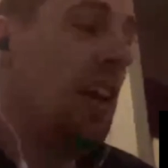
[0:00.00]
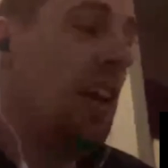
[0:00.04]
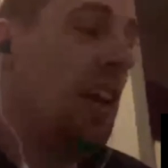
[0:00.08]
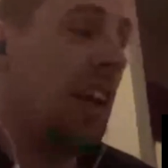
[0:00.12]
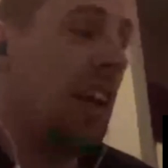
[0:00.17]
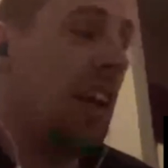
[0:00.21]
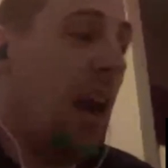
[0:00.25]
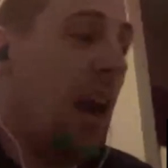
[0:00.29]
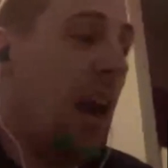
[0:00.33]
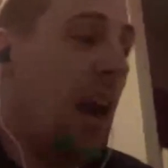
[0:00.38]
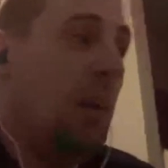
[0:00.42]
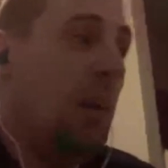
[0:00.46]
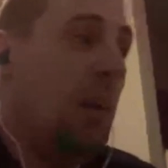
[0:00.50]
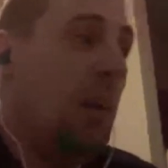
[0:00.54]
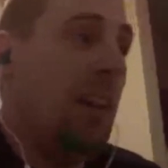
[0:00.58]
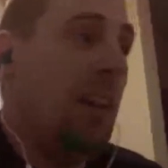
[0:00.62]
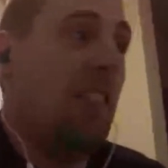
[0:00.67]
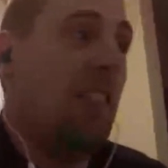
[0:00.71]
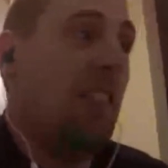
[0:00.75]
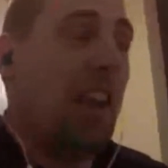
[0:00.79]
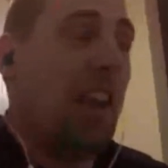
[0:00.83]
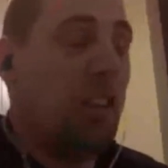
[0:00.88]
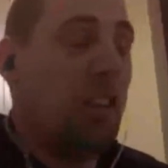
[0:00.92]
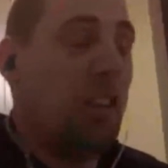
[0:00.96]
The Cowboys
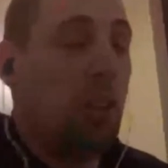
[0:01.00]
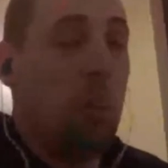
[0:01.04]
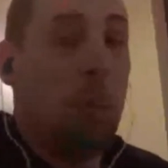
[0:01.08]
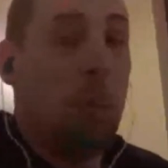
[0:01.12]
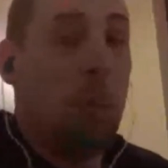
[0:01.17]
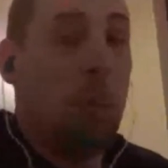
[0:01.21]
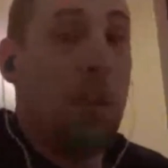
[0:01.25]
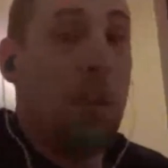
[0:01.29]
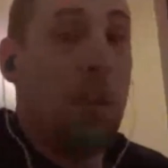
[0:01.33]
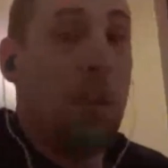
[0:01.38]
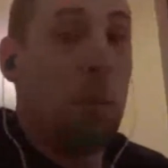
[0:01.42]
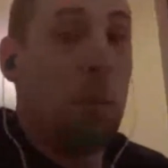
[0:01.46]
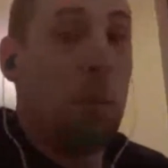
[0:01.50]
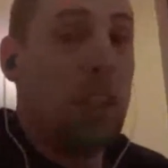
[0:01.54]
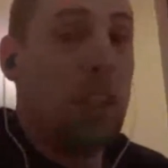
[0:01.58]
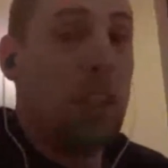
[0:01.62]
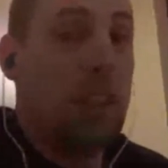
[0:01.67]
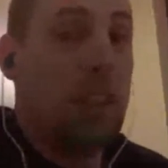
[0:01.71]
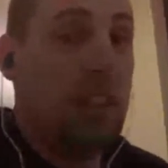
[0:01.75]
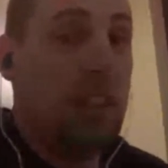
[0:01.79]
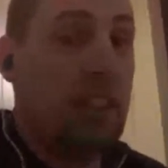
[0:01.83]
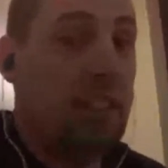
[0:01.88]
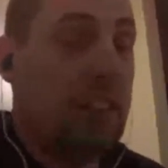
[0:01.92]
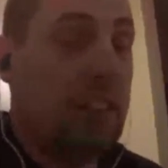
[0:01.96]
have actually been a pretty
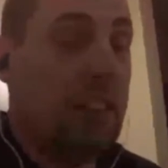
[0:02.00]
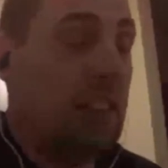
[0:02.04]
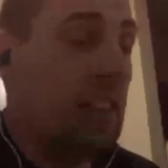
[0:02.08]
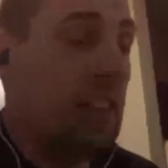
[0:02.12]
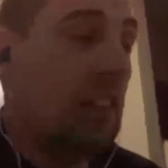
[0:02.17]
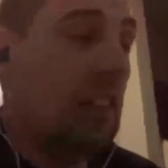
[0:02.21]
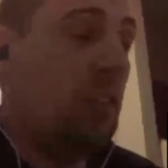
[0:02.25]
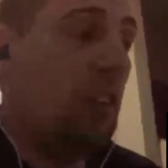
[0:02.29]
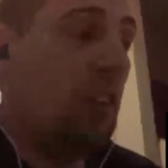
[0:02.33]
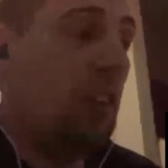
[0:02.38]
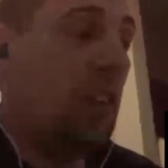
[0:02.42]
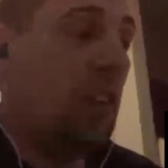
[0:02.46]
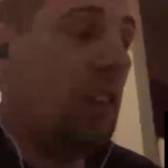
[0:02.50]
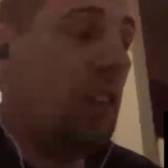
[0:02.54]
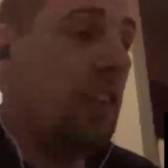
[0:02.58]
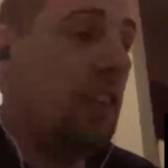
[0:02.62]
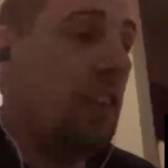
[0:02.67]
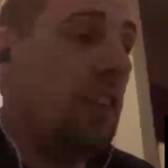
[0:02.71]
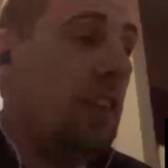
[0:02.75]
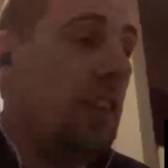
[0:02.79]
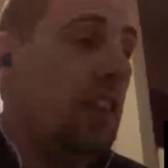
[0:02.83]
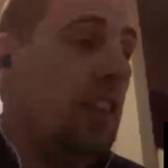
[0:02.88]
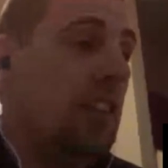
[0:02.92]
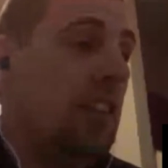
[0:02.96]
decent defense this
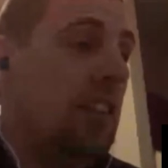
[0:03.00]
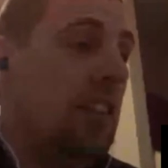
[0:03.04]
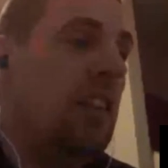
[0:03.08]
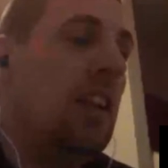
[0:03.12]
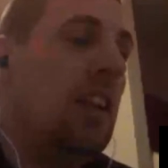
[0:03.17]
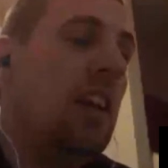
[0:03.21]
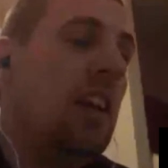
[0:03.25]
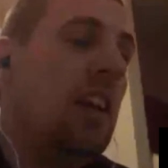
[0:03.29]
season.